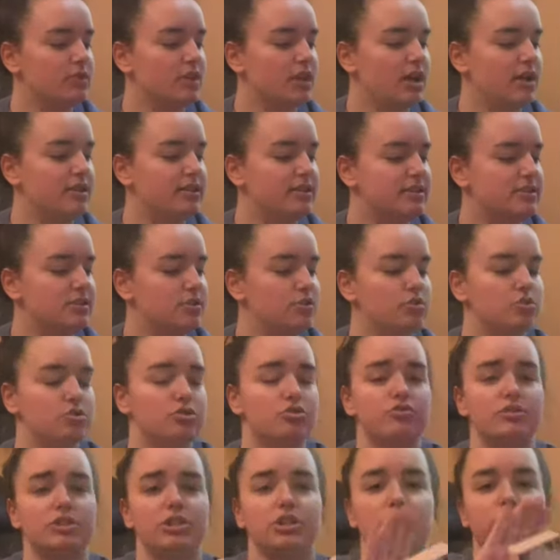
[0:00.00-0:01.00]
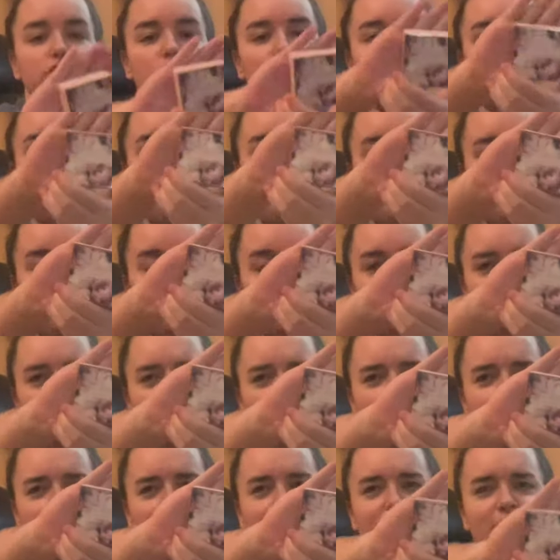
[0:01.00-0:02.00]
And this luxury soap.
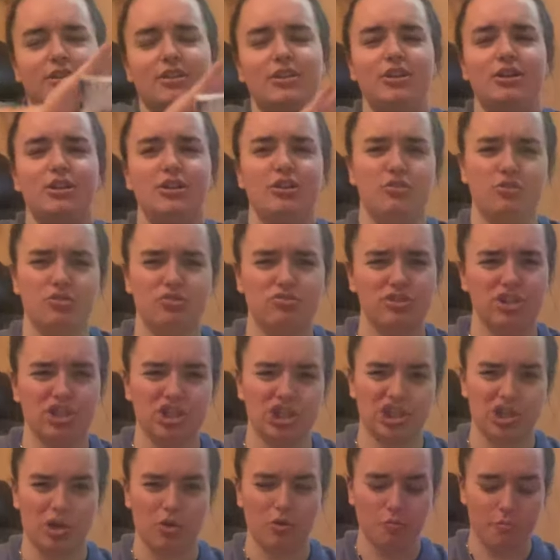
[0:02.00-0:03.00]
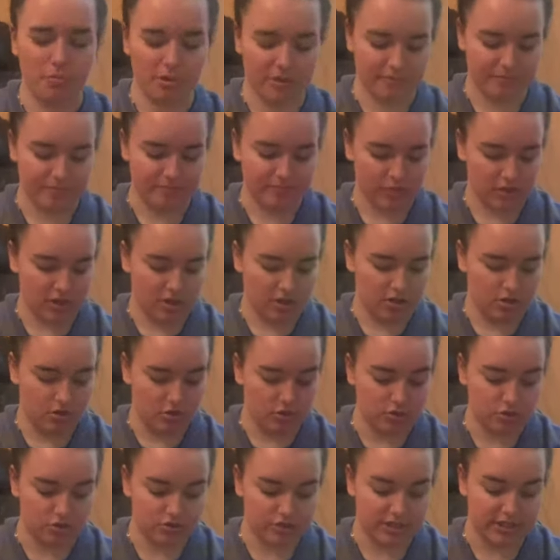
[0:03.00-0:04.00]
luxury soap?
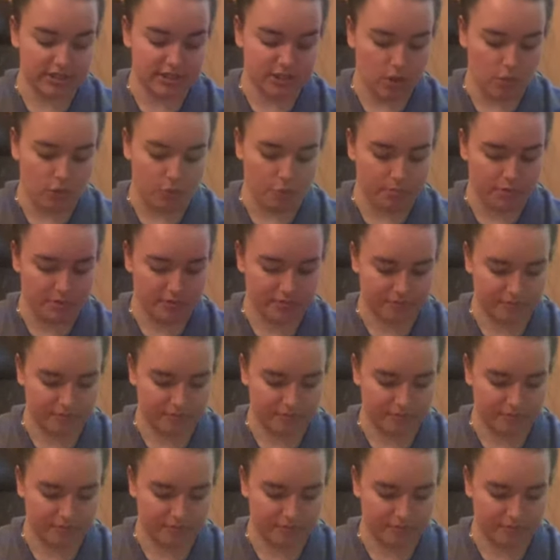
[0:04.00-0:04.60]
Luxury soap.